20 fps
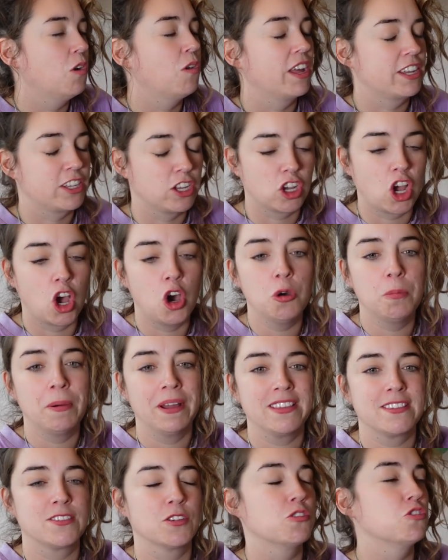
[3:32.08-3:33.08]
Oh, like a kohl
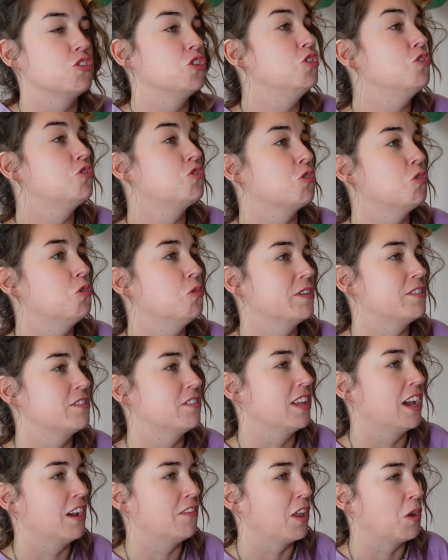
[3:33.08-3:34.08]
pencil. You used to always do
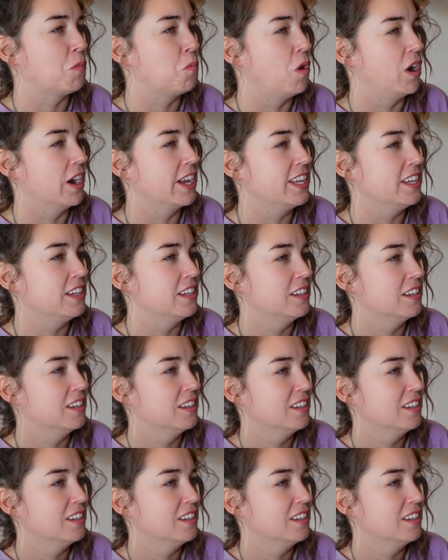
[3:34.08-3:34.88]
that with, like, white.